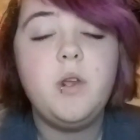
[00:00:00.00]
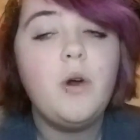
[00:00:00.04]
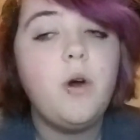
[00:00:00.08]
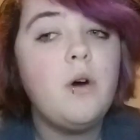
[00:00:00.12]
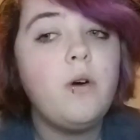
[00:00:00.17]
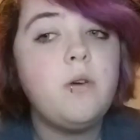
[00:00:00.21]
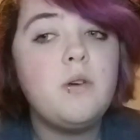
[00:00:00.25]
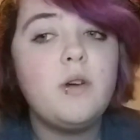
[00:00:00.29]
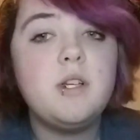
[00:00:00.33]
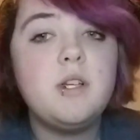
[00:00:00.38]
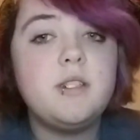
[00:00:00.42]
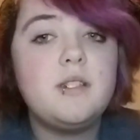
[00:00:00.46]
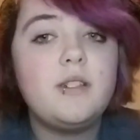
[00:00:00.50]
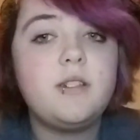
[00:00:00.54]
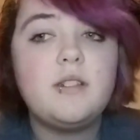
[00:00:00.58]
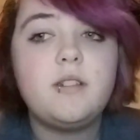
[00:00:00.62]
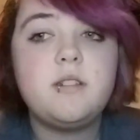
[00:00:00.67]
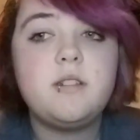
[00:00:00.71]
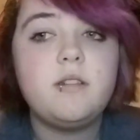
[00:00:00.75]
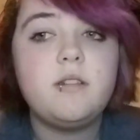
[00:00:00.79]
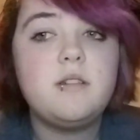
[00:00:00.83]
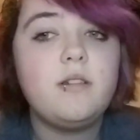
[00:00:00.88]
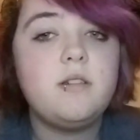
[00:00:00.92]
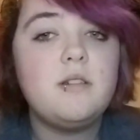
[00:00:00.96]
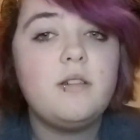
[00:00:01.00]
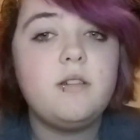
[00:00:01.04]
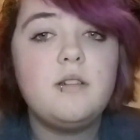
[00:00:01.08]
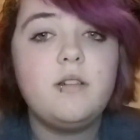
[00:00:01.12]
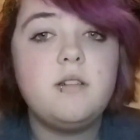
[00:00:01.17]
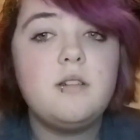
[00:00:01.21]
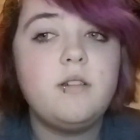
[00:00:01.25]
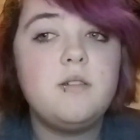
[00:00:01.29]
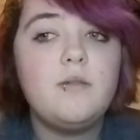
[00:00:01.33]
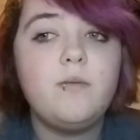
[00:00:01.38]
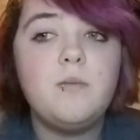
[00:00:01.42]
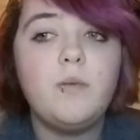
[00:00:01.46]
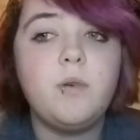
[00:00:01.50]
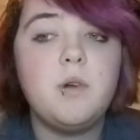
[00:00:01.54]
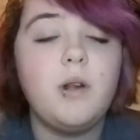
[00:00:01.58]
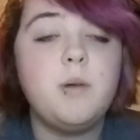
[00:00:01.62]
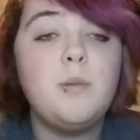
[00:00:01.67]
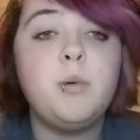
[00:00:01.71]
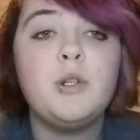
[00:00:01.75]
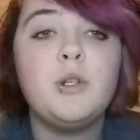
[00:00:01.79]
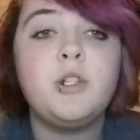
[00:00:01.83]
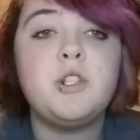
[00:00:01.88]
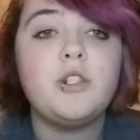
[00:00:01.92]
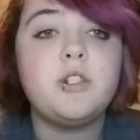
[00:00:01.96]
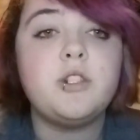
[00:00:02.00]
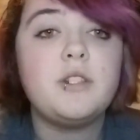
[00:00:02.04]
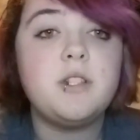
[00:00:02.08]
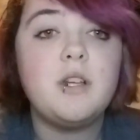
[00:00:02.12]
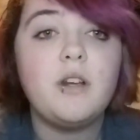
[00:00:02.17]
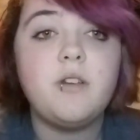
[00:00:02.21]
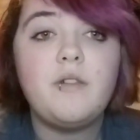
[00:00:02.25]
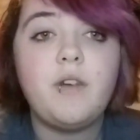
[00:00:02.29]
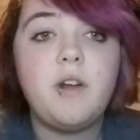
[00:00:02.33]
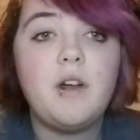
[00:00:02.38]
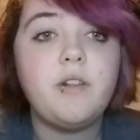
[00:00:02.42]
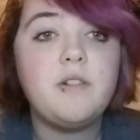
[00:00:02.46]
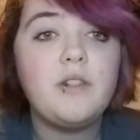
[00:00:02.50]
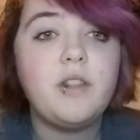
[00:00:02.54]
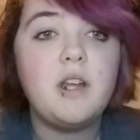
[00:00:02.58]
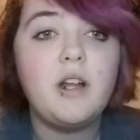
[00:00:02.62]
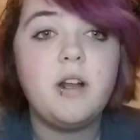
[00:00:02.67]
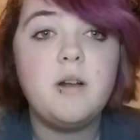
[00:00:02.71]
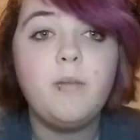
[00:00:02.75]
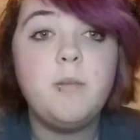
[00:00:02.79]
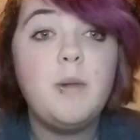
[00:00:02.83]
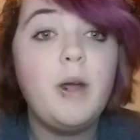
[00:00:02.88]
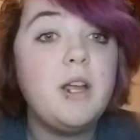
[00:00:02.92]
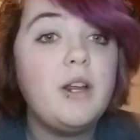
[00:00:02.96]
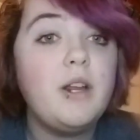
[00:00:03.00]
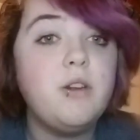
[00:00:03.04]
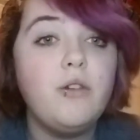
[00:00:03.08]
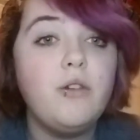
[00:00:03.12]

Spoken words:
You always want to put yourself out there,